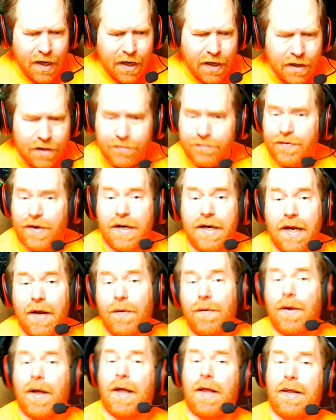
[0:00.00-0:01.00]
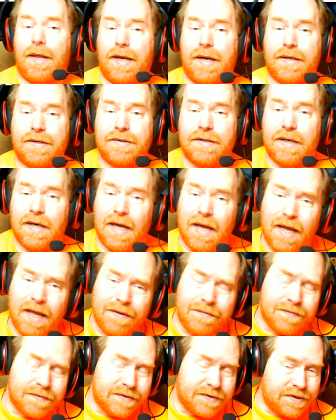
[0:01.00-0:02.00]
because right now, like I said, I
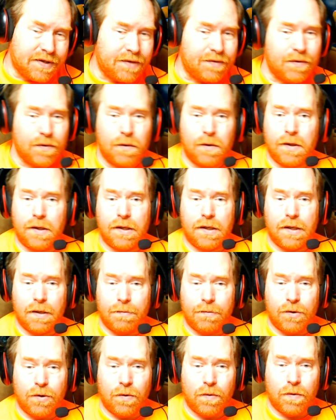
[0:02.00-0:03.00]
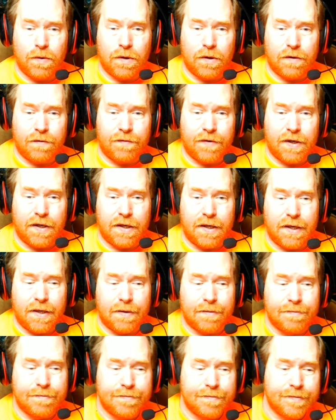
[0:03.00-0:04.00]
have zero income going on right
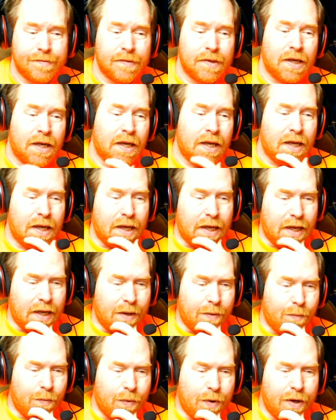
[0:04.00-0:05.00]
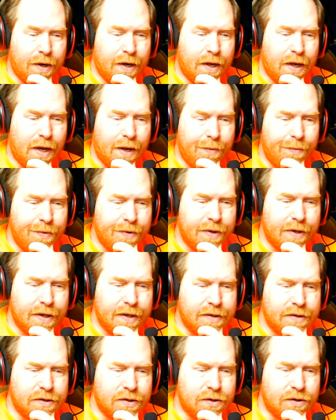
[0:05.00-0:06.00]
now. And what I would
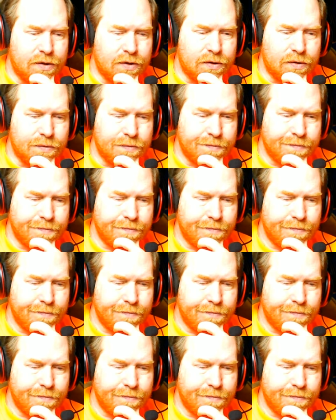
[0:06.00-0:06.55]
like to do